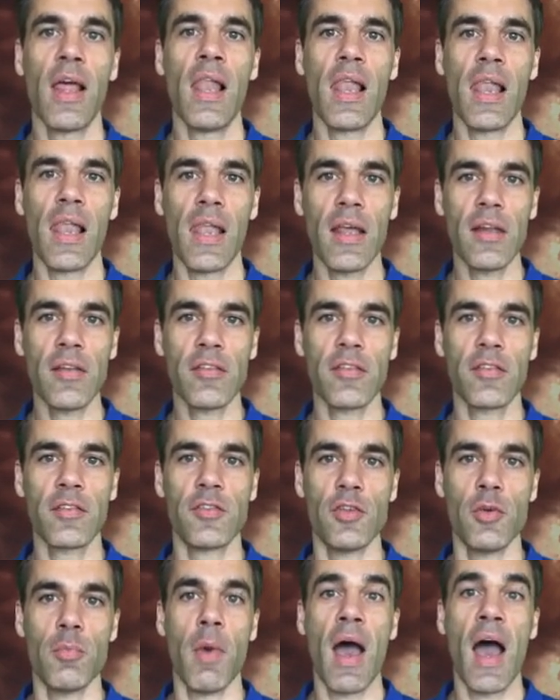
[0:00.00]
Let's
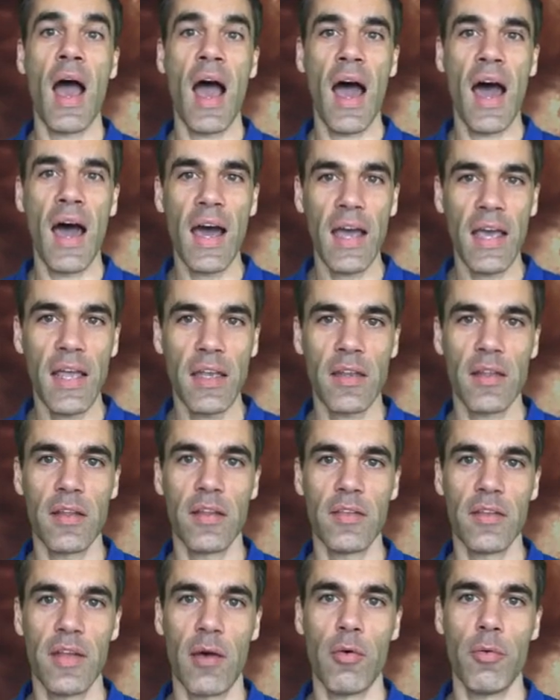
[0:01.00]
assume height
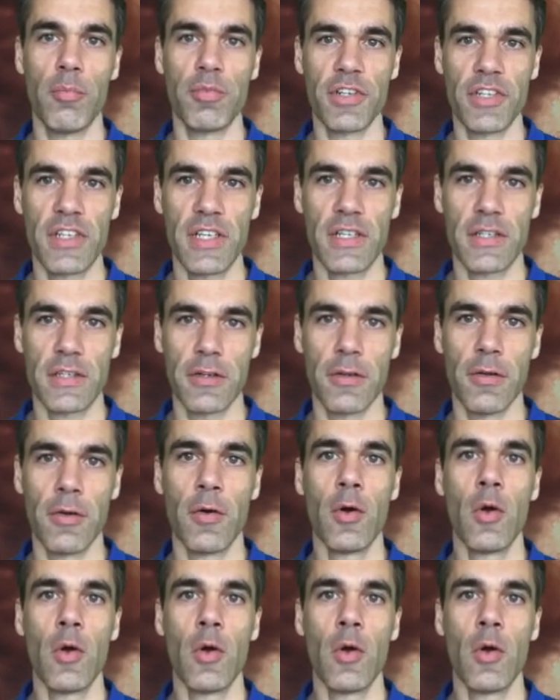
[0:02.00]
is our predictor.